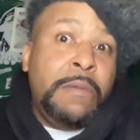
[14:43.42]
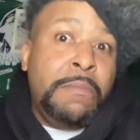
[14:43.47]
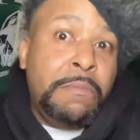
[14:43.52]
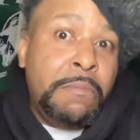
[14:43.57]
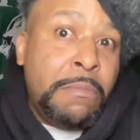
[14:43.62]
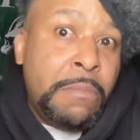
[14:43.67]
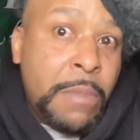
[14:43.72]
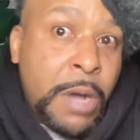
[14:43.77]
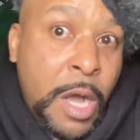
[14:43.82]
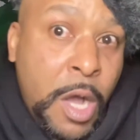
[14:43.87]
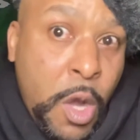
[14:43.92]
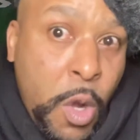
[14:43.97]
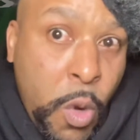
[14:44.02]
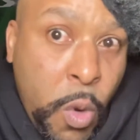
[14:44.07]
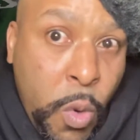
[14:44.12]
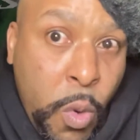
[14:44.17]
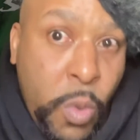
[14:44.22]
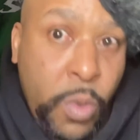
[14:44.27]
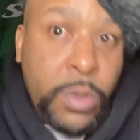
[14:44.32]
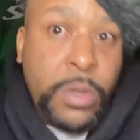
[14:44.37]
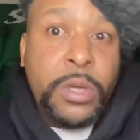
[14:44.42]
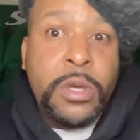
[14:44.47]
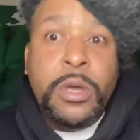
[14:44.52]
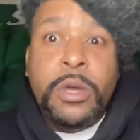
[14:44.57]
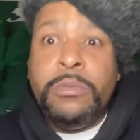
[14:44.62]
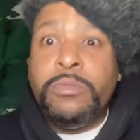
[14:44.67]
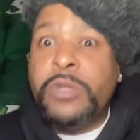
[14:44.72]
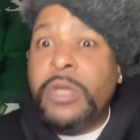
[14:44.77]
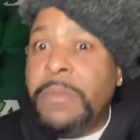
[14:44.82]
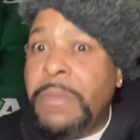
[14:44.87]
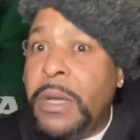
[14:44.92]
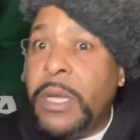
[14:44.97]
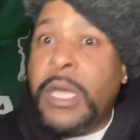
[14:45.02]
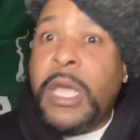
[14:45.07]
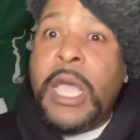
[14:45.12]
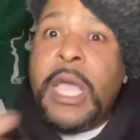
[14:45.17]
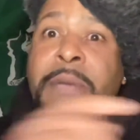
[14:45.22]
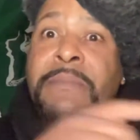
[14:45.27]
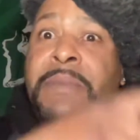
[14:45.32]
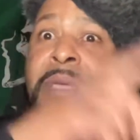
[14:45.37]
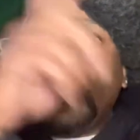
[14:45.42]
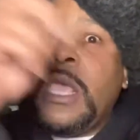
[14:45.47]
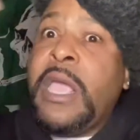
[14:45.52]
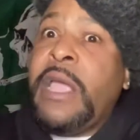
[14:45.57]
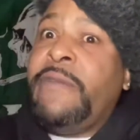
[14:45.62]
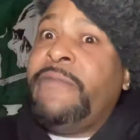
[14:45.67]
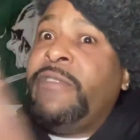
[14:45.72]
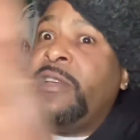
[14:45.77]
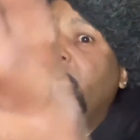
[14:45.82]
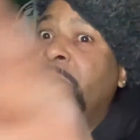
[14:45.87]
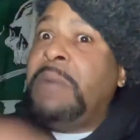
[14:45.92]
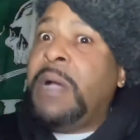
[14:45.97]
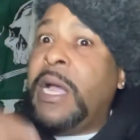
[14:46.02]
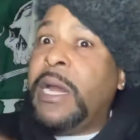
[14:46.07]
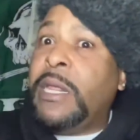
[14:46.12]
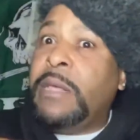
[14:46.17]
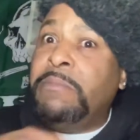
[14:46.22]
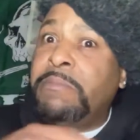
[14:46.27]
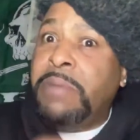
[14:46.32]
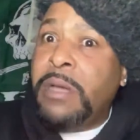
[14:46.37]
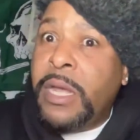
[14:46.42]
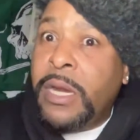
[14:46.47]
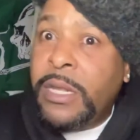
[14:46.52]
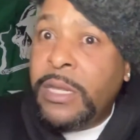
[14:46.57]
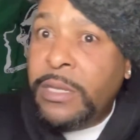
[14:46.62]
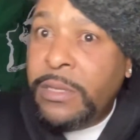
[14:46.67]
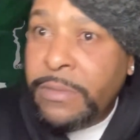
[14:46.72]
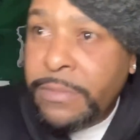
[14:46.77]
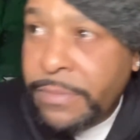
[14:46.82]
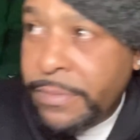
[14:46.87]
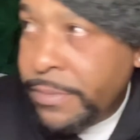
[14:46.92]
mo'. You know what I'm talking about? Gave me everybody money.